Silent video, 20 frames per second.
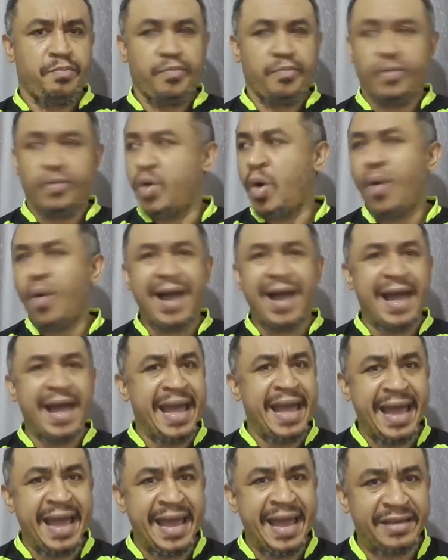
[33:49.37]
Go
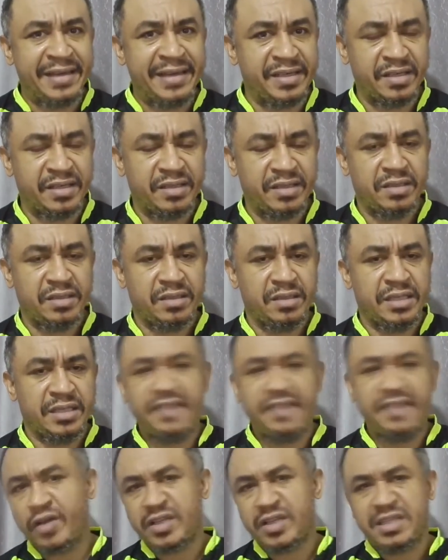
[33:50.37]
ahead.
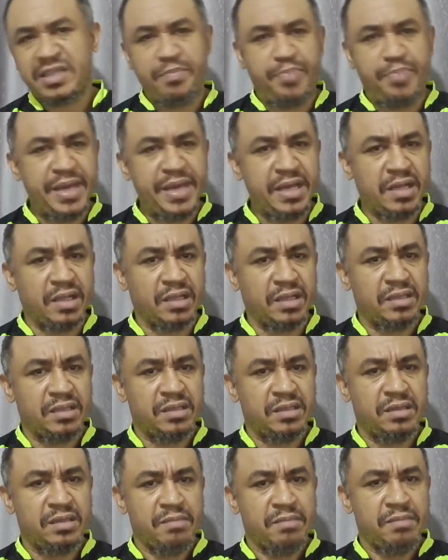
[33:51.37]
Give us the bill.
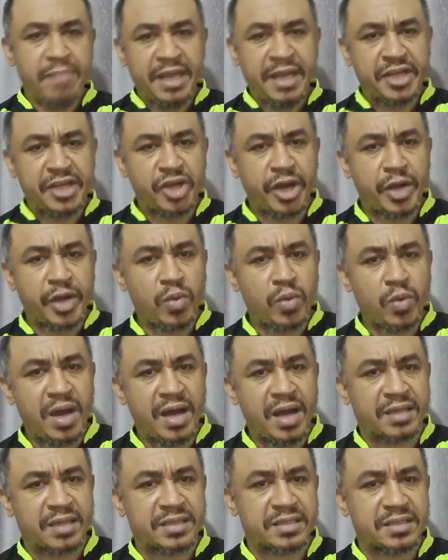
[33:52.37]
Make sure it
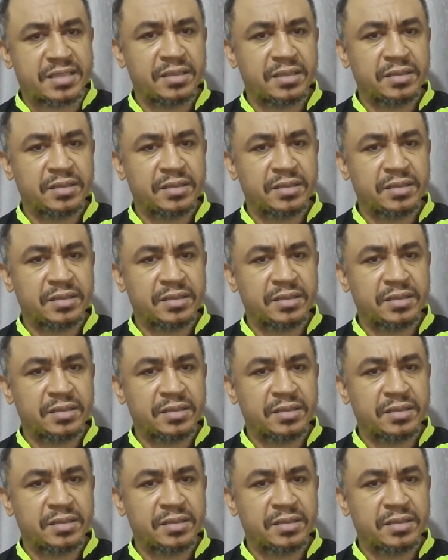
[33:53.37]
works.